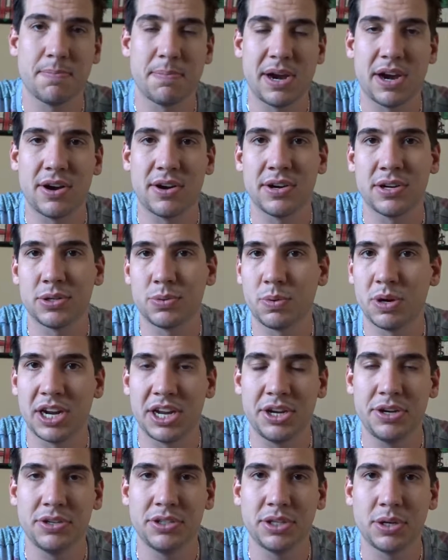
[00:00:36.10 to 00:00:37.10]
Submariner is what I
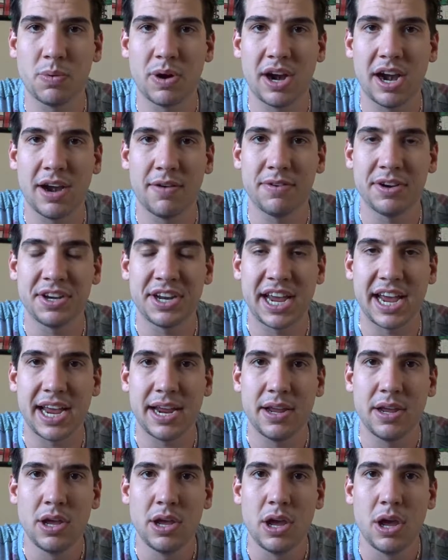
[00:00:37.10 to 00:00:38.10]
usually wear every
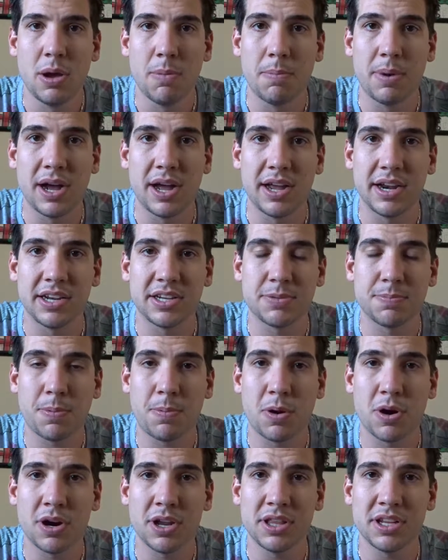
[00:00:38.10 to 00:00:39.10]
day. But as
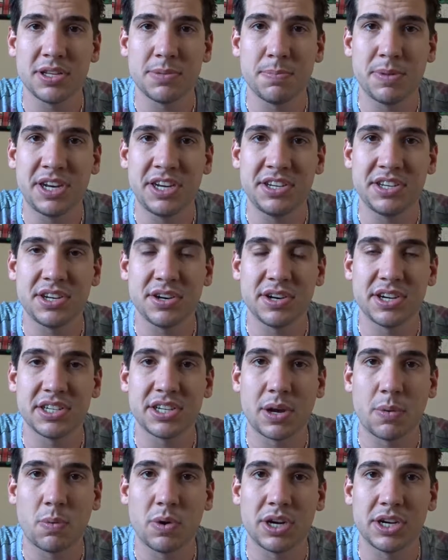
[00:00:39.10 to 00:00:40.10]
part of this
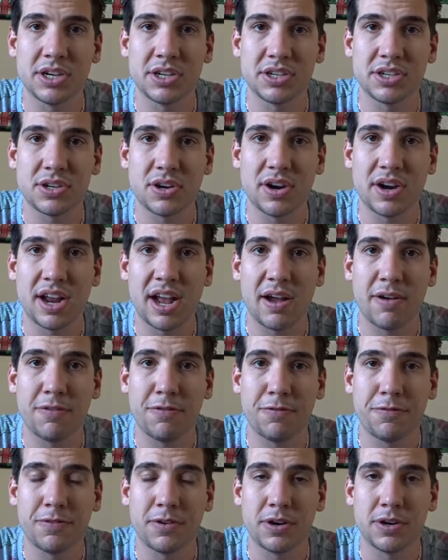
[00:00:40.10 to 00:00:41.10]
mini-series, I wanted to start it out
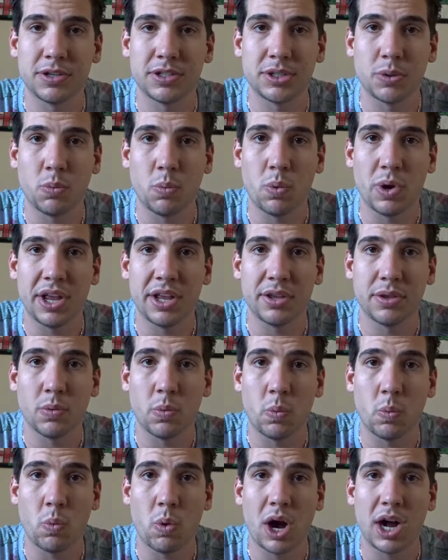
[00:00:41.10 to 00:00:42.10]
first with
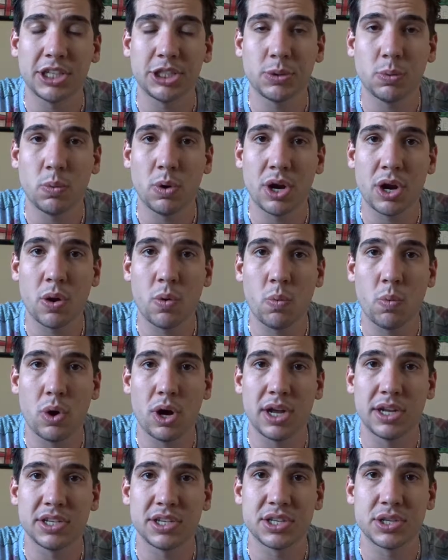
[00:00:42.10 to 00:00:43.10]
Watch
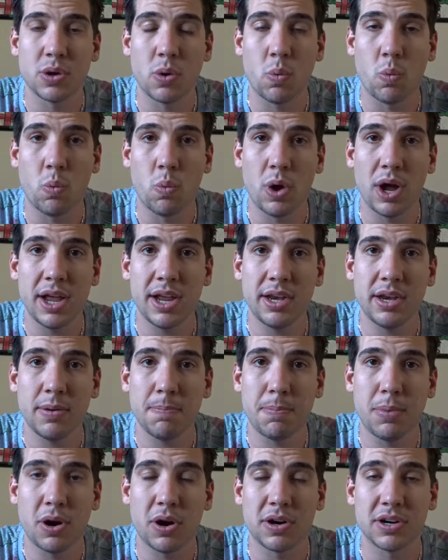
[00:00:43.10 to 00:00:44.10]
101. So
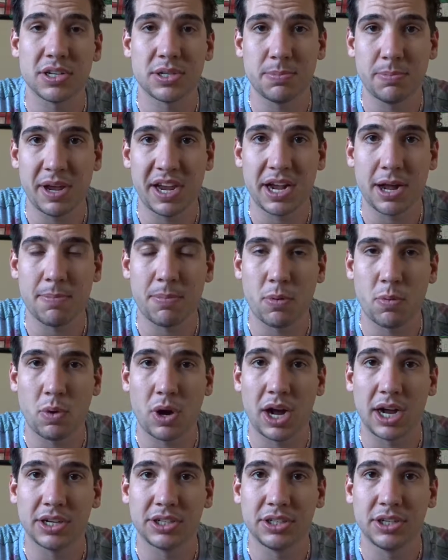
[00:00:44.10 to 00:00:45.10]
what parts make up a
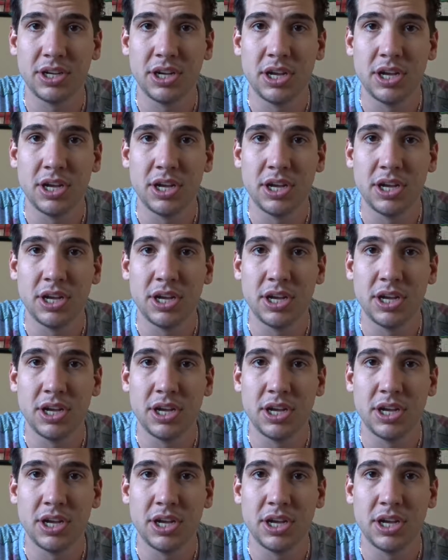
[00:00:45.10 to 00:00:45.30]
watch?